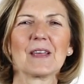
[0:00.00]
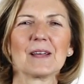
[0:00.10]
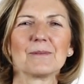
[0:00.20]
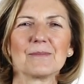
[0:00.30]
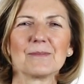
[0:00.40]

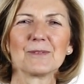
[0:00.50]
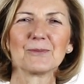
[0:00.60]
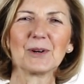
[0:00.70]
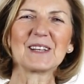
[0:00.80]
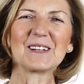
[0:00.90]
Uh,
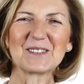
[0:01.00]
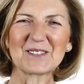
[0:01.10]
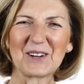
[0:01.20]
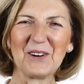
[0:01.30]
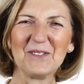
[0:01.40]
what I
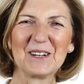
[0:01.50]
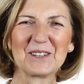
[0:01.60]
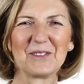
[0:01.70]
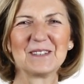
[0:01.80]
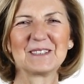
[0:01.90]

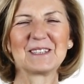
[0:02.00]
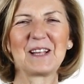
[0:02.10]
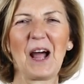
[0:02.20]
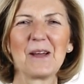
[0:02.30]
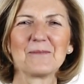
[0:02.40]
discovered over the
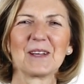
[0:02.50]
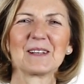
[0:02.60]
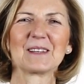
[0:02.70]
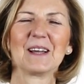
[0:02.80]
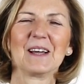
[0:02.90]
time
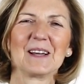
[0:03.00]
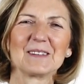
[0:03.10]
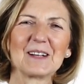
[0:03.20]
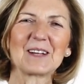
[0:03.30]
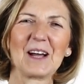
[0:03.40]
that
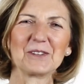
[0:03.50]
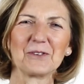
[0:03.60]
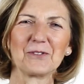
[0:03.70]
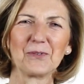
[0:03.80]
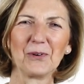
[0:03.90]
that kind
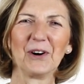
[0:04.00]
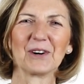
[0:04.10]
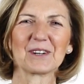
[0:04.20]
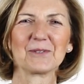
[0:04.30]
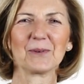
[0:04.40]
of
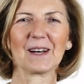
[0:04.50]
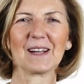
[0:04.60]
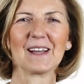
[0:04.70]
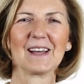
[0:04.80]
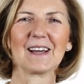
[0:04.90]
work will
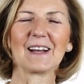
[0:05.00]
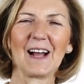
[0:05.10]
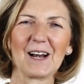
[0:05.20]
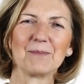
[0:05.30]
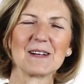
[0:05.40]

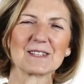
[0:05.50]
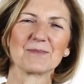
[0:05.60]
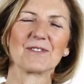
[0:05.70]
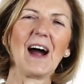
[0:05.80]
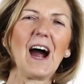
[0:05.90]
help us
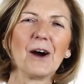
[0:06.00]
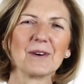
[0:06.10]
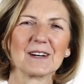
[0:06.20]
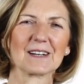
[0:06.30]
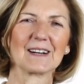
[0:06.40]
with
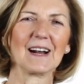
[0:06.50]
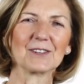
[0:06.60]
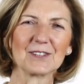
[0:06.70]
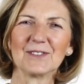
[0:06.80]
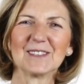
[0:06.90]
our
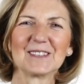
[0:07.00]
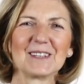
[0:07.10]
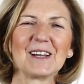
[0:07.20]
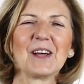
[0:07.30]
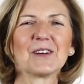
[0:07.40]

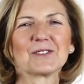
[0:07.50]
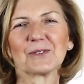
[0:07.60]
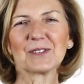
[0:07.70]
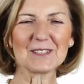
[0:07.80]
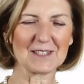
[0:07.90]
creativity. So
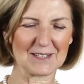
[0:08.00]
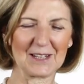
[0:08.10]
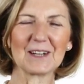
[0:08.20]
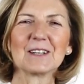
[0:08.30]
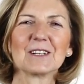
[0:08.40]
this is
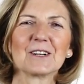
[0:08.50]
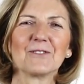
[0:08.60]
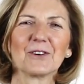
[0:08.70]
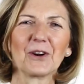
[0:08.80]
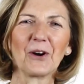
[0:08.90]
the reading
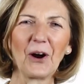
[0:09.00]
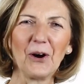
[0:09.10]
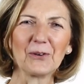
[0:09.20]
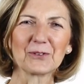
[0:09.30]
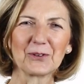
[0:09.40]
for your
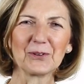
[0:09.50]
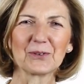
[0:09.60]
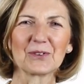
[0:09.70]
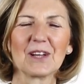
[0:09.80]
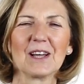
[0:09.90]
own
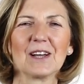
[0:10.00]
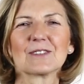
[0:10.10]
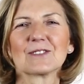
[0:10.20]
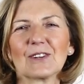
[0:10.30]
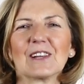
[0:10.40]
good.
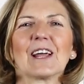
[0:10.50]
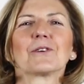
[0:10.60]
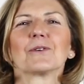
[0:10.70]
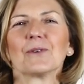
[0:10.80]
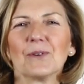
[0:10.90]
It's not
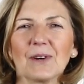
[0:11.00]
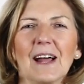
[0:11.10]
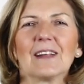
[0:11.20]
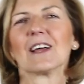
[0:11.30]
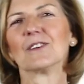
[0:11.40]
like you
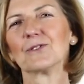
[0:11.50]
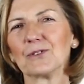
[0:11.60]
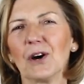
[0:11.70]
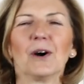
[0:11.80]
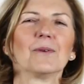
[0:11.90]
read and you
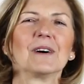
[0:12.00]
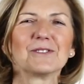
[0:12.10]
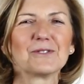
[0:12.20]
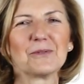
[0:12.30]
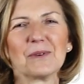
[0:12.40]
know
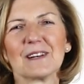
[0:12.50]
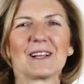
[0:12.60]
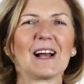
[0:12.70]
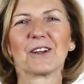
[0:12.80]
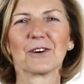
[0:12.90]
and you will
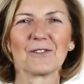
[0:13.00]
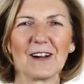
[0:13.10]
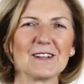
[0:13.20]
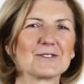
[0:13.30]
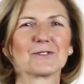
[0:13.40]
tell your
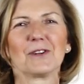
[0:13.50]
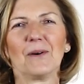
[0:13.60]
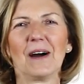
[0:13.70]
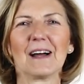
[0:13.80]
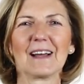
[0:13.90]
friends, you
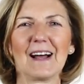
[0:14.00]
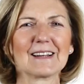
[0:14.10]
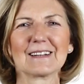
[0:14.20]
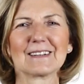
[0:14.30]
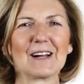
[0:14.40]
know, I, I
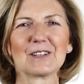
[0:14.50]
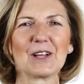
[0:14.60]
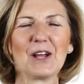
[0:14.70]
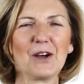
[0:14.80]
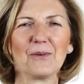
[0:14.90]
read
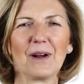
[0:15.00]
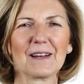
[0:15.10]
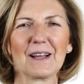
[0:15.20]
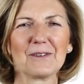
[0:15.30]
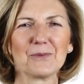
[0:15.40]

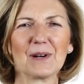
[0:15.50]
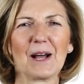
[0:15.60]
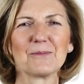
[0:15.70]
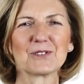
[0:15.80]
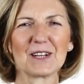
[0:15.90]
William,
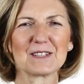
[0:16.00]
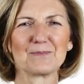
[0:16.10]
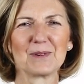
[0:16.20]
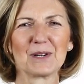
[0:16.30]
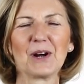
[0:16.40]
William
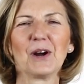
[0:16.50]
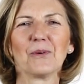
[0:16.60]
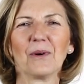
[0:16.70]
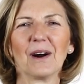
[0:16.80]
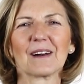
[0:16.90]
Shakespeare
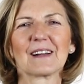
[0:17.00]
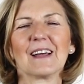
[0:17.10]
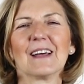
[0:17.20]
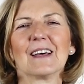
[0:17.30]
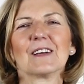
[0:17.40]
work.
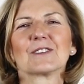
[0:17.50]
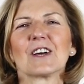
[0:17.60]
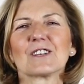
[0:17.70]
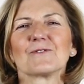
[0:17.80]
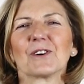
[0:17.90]
It's
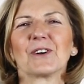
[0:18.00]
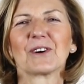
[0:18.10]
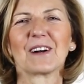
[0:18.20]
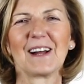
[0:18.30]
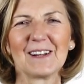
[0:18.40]
just for
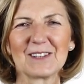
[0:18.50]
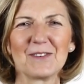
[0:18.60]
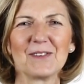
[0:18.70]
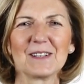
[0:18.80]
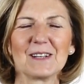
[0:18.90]
your
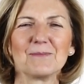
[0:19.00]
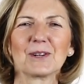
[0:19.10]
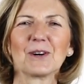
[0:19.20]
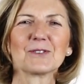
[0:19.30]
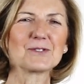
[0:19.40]
creativity
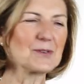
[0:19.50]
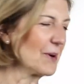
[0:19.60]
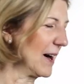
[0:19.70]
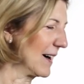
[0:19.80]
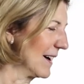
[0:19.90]
because
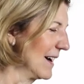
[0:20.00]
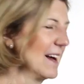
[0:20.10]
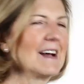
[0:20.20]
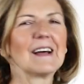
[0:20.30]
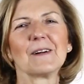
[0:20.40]
you are
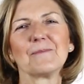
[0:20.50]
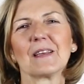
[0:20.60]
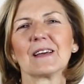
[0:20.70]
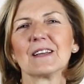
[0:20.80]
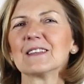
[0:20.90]
um,
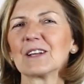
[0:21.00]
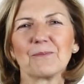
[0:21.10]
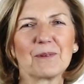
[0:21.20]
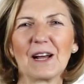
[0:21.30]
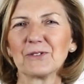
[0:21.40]
uh,
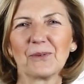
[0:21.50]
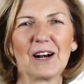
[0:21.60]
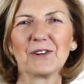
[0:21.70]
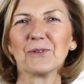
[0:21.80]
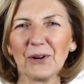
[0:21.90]

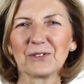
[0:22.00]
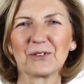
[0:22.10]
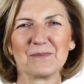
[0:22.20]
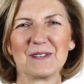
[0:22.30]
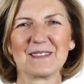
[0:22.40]
entrepreneur, you want
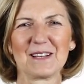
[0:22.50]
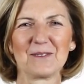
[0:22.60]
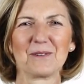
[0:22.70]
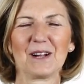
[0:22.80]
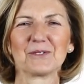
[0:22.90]
to be
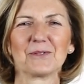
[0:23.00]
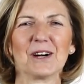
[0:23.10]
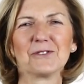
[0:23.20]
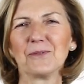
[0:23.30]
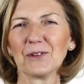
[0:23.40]

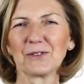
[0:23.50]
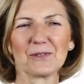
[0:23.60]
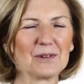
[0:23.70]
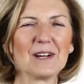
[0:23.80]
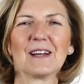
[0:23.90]
entrepreneur, you want
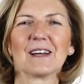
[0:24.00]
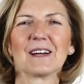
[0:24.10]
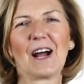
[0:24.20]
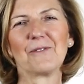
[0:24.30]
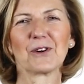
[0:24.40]
to uh,
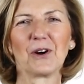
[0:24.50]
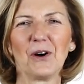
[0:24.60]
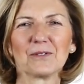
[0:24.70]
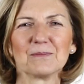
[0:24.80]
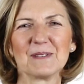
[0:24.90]
have your
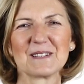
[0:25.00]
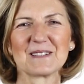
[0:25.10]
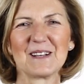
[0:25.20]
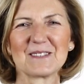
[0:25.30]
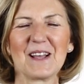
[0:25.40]
own
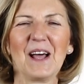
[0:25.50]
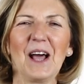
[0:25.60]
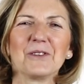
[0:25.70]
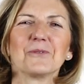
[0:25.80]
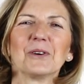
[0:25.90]
business
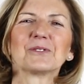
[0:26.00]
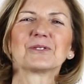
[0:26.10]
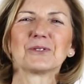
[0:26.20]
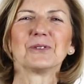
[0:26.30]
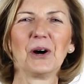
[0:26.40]
and you
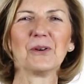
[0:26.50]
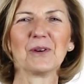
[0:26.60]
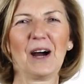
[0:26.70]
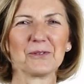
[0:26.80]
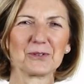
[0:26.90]
want to know
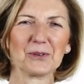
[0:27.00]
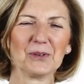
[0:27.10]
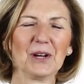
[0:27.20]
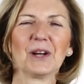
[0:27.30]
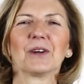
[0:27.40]
how to
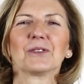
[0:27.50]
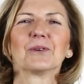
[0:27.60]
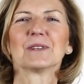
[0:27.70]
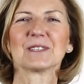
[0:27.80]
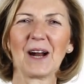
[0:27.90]
uh,
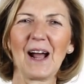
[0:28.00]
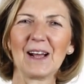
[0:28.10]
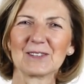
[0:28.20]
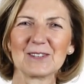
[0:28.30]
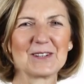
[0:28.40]
do it
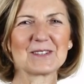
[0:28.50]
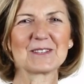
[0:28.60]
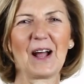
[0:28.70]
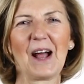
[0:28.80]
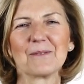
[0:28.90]
right this
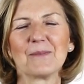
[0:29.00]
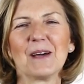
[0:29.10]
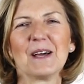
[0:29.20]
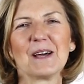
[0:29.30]
time